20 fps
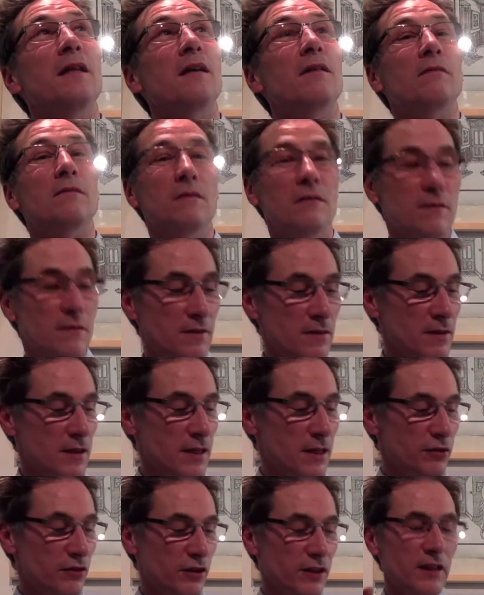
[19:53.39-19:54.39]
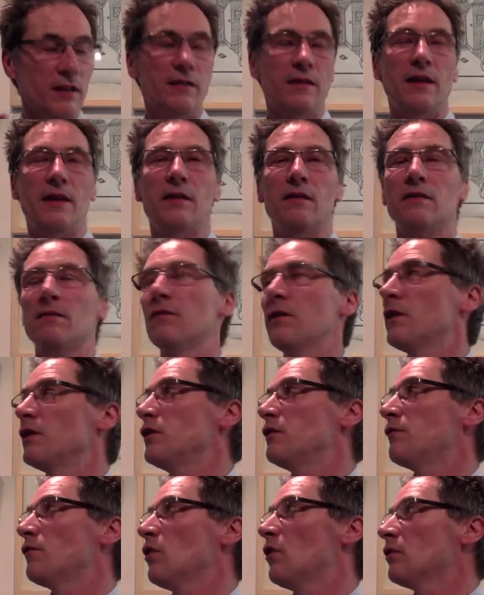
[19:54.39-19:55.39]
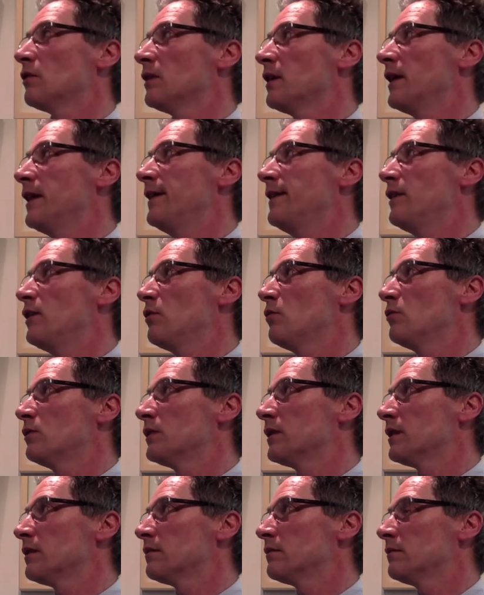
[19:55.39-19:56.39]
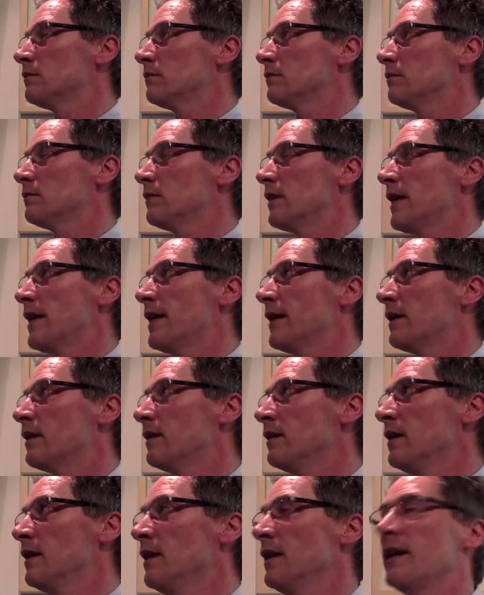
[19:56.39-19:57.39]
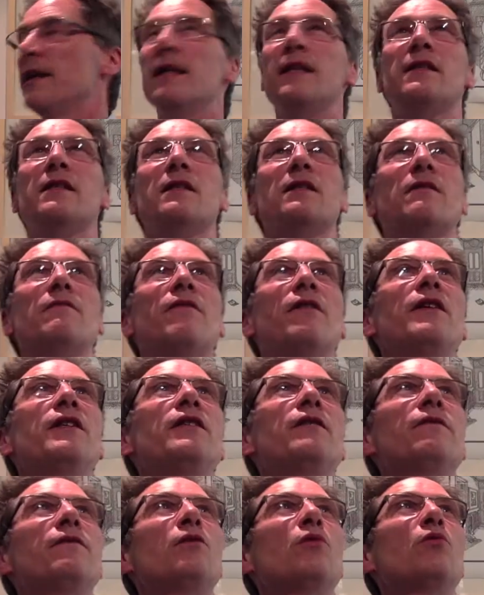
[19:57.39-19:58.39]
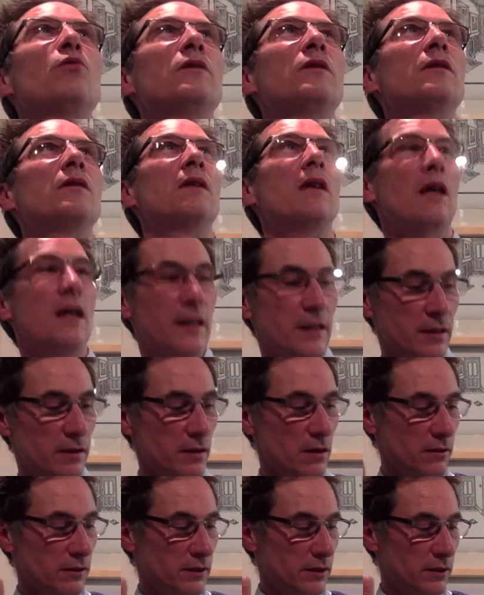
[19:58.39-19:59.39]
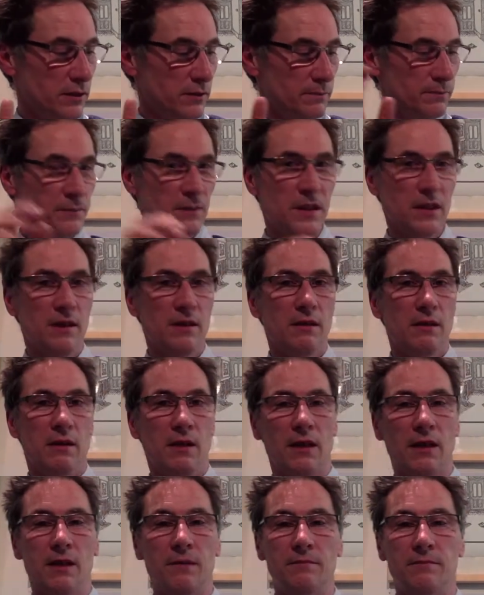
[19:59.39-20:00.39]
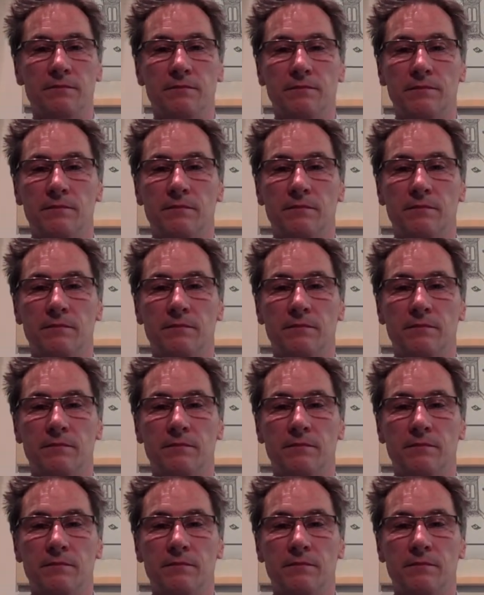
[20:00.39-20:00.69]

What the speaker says: Now, the interesting thing that you've got in the order here is it's a very different order that I started them.